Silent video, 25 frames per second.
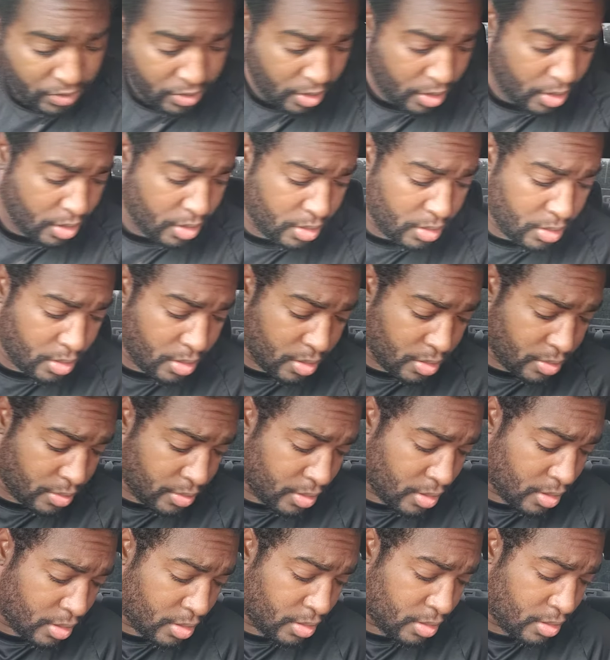Yeah, yeah,
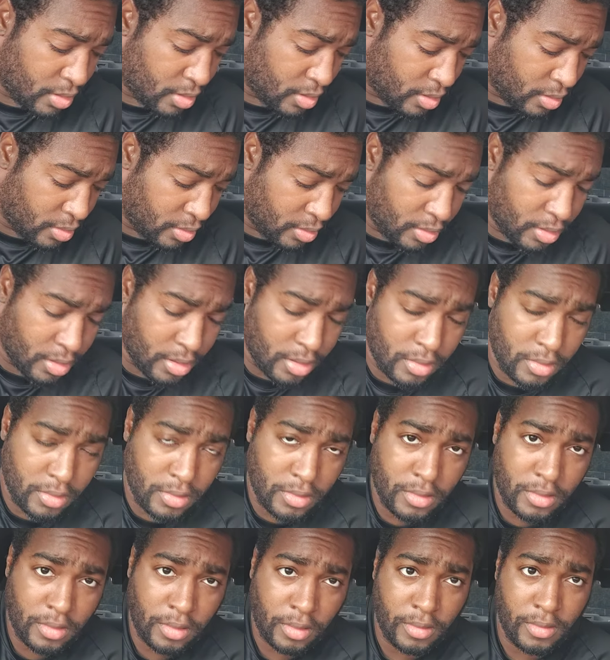yeah, yeah, yeah.
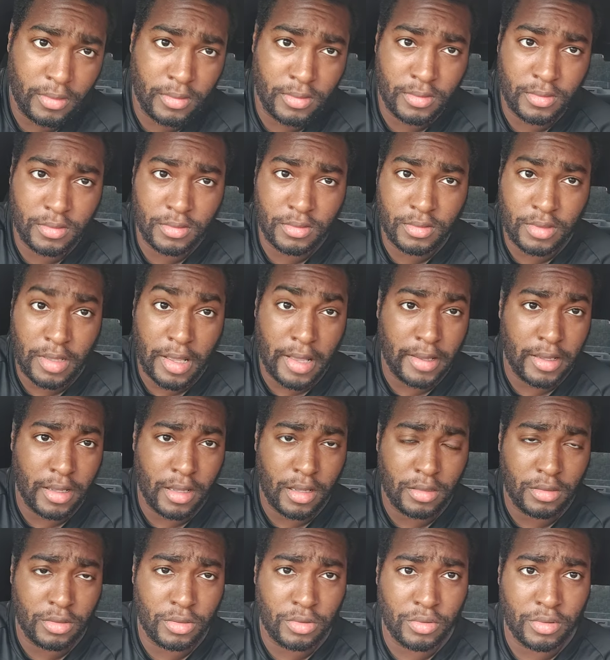How
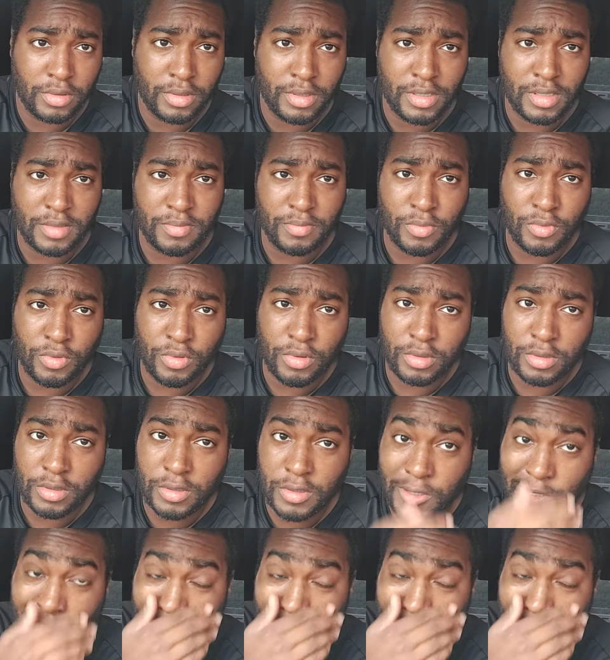y'all doing this morning?